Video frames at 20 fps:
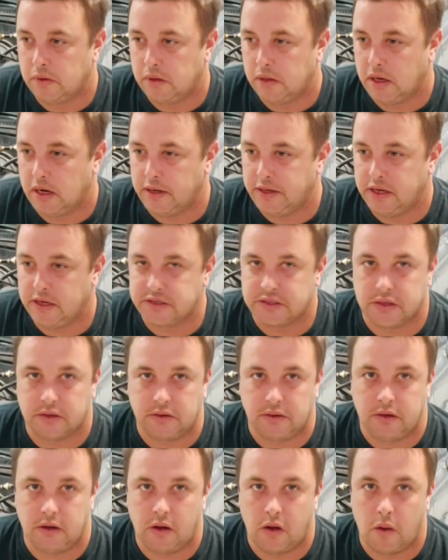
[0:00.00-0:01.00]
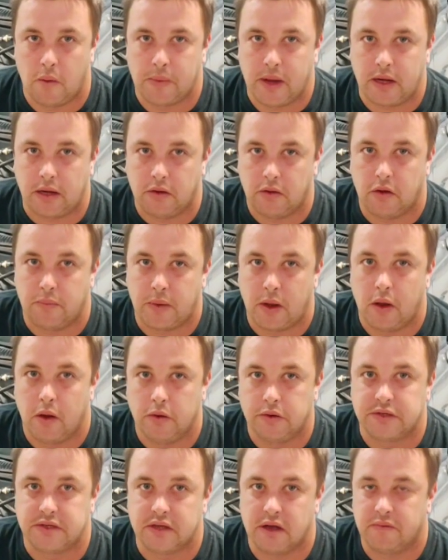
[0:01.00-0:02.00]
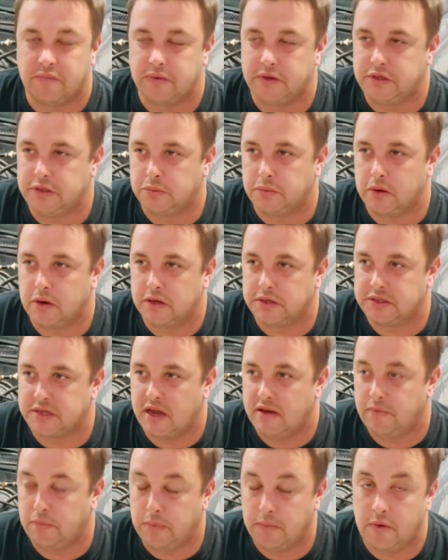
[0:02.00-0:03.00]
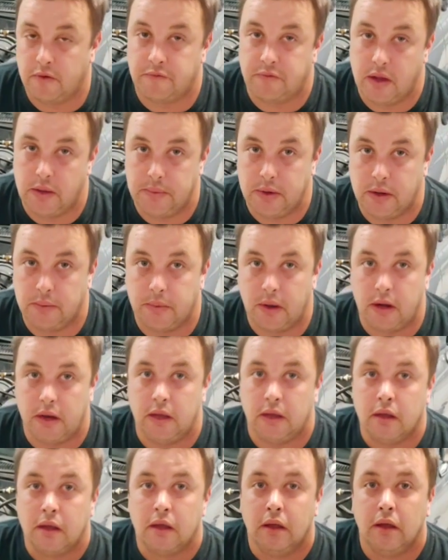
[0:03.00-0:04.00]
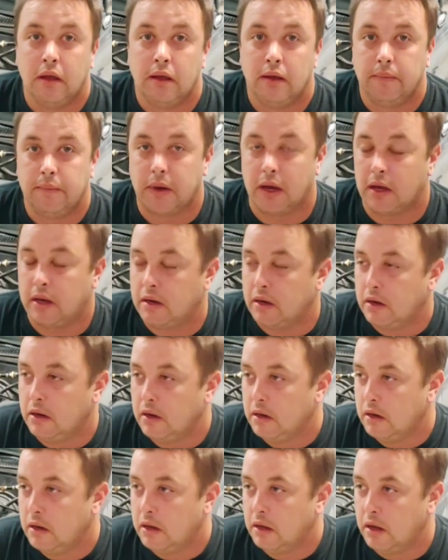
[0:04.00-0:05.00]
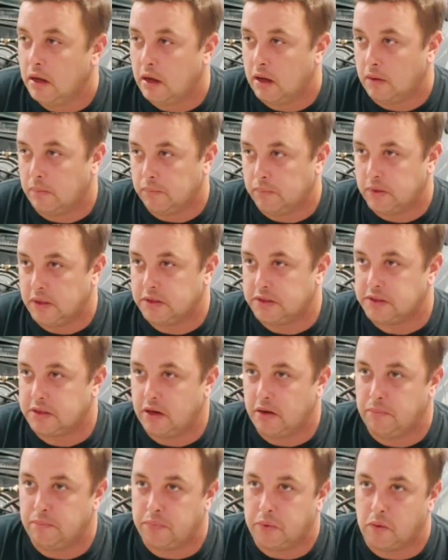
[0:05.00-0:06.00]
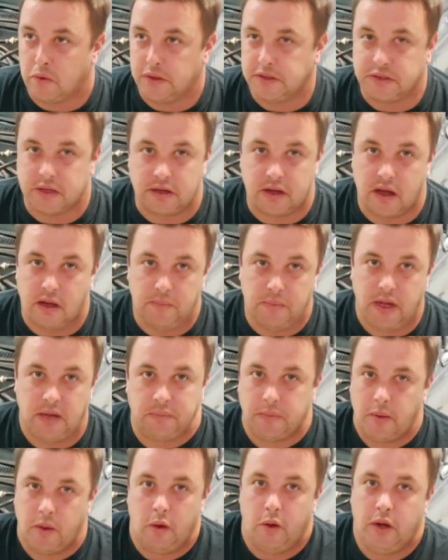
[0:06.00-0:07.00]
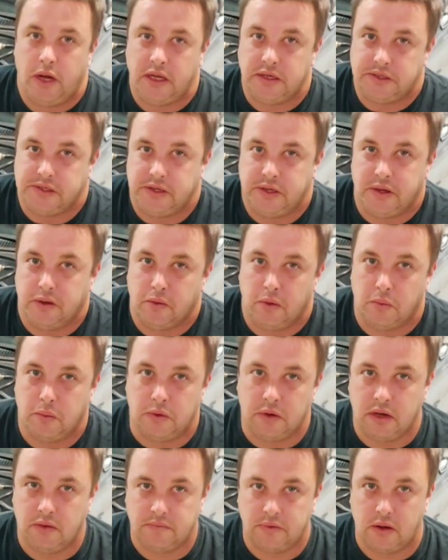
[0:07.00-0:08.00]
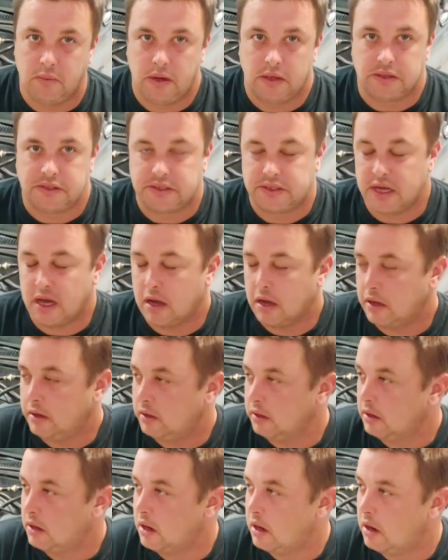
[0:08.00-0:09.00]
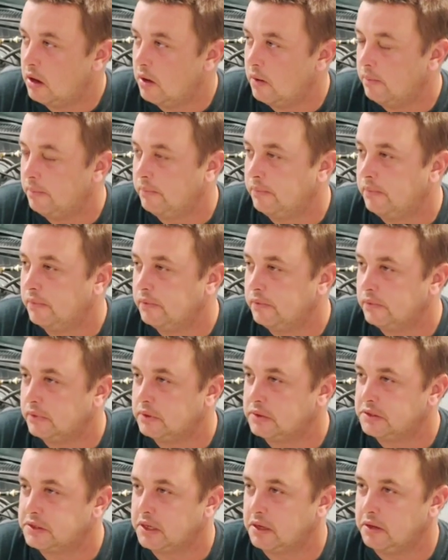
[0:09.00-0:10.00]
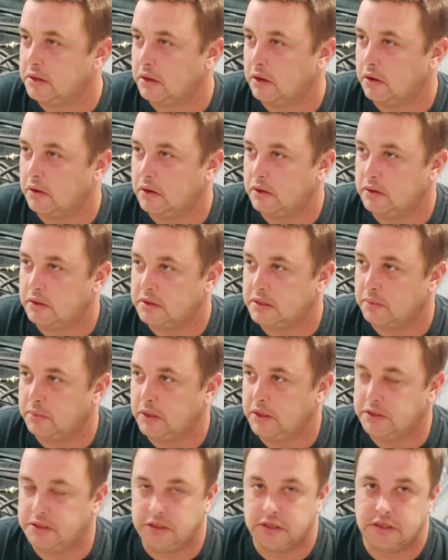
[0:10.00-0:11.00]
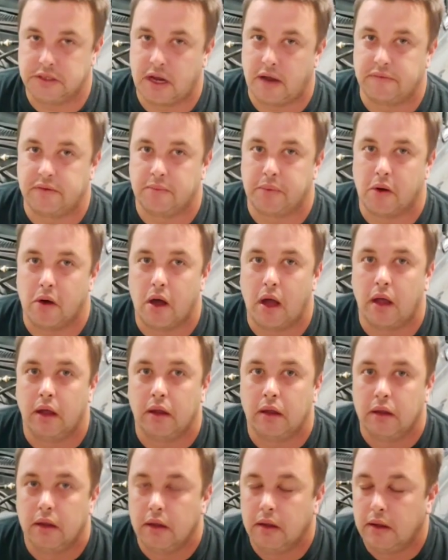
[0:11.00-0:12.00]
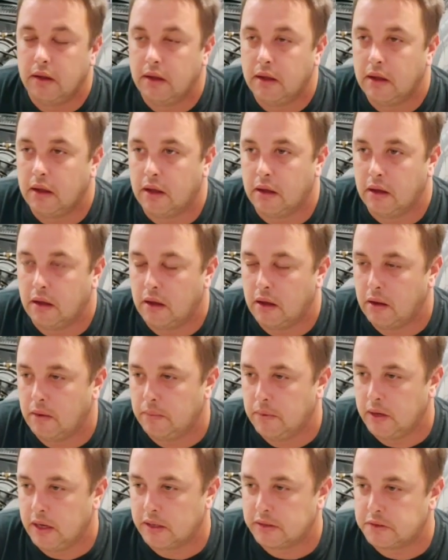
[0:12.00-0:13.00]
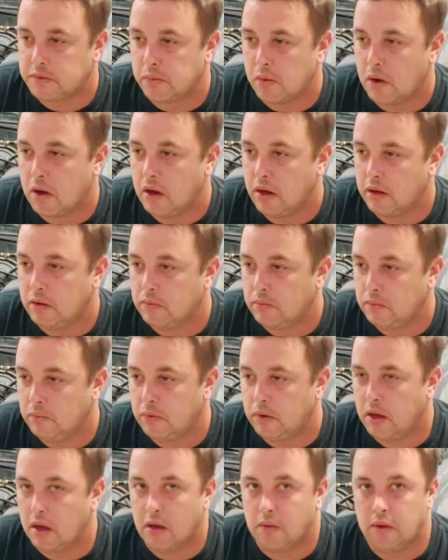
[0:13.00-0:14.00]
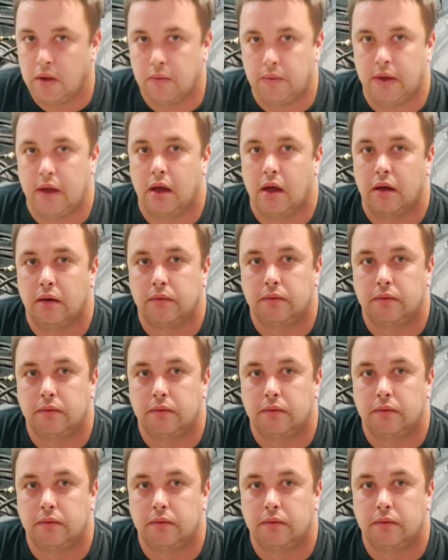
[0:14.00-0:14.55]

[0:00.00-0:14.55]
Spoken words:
And yes, I make a lot of my own stuff, which is where I save a fair bit of money, but there's certain points I can't make my own ECU. I wouldn't even know where to start. So some things you just have to buy, and that's why we are where we are.